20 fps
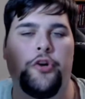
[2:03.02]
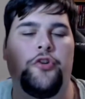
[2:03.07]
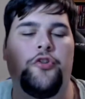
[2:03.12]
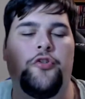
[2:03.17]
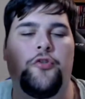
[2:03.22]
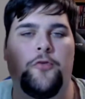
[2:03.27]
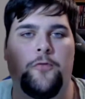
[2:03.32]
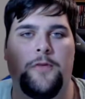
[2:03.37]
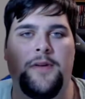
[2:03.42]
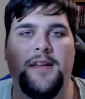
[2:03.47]

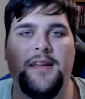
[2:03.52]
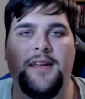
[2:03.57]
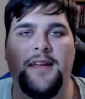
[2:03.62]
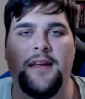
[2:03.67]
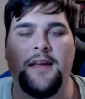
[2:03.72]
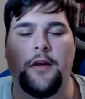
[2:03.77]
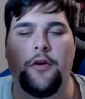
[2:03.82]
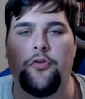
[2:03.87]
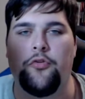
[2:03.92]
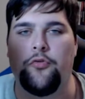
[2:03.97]

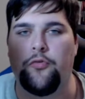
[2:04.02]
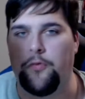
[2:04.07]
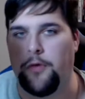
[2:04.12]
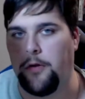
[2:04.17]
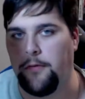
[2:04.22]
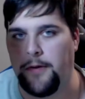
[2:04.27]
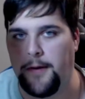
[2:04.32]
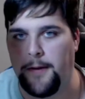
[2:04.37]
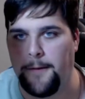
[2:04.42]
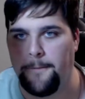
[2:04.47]
creaking and
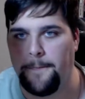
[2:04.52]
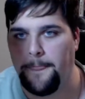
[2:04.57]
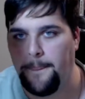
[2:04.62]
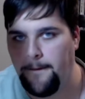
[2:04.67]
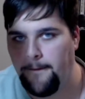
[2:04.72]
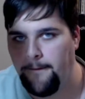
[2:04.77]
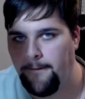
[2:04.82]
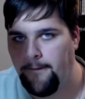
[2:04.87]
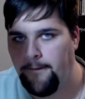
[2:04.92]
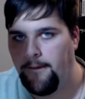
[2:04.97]
groaning.
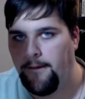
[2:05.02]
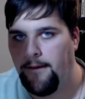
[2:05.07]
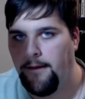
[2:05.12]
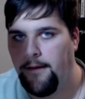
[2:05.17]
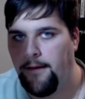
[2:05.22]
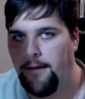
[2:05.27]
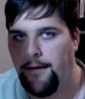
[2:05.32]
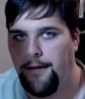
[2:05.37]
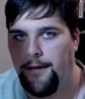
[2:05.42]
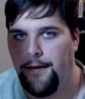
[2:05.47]

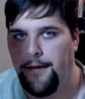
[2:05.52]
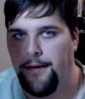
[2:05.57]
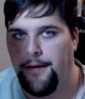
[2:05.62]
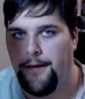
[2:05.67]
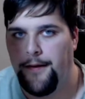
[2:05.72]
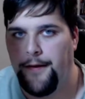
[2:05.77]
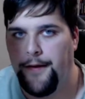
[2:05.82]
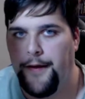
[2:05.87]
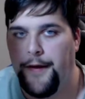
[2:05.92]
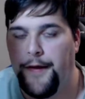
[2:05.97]

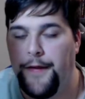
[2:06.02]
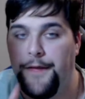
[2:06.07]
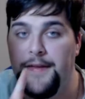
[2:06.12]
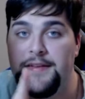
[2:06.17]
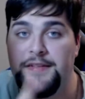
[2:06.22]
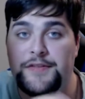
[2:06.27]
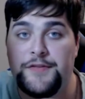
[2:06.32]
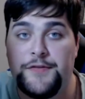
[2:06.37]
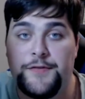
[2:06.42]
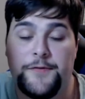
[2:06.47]

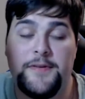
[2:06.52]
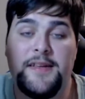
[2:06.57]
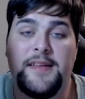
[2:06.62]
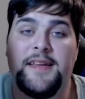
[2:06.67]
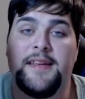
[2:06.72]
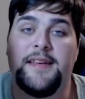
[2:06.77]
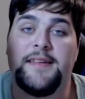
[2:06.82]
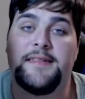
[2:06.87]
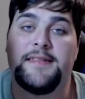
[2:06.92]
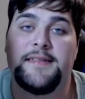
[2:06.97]
These
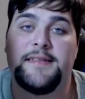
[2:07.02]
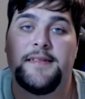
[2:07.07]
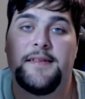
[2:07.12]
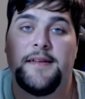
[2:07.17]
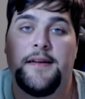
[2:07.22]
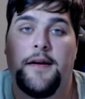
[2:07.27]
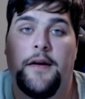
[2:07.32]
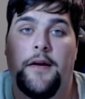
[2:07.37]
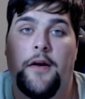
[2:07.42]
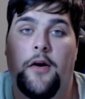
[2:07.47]
trees
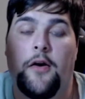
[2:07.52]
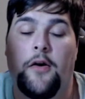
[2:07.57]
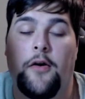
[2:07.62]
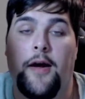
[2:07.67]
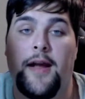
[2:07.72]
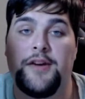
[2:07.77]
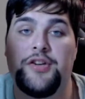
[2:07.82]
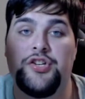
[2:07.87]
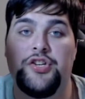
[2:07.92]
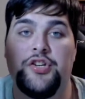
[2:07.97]
are
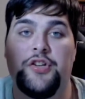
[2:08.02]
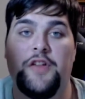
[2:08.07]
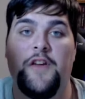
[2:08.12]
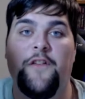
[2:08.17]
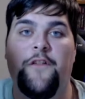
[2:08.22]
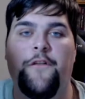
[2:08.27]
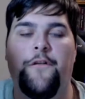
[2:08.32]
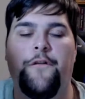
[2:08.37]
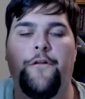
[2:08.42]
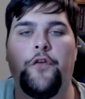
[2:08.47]
actually
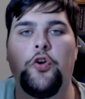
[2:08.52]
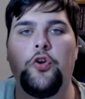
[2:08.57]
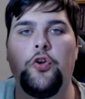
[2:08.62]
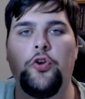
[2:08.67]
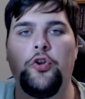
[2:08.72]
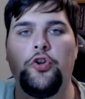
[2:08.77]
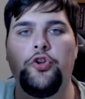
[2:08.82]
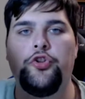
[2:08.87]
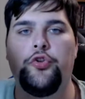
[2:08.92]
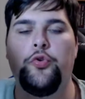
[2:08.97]

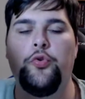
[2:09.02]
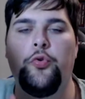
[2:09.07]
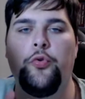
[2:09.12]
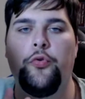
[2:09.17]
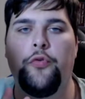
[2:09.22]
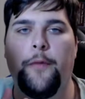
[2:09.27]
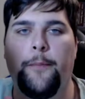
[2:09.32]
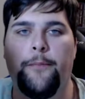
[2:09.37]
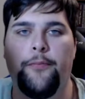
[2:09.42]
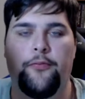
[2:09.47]
full to
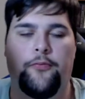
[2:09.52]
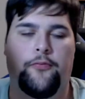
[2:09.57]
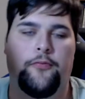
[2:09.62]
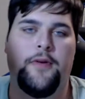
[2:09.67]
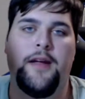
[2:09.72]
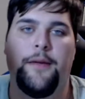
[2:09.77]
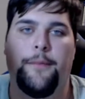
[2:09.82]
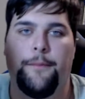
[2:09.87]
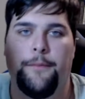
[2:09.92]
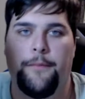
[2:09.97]
the
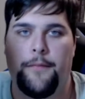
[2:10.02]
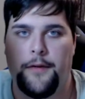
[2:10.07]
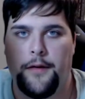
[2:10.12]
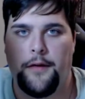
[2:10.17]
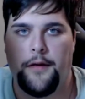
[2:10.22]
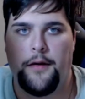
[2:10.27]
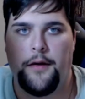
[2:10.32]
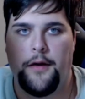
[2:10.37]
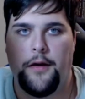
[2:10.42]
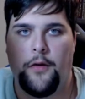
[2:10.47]
brim
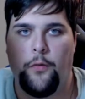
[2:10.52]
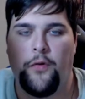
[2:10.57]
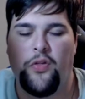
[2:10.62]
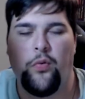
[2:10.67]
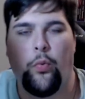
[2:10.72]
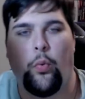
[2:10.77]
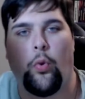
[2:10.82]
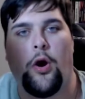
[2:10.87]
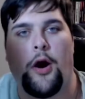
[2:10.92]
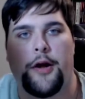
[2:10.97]

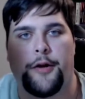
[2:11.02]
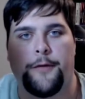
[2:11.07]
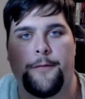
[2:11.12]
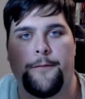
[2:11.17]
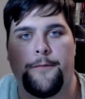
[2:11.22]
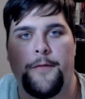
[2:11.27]
with water.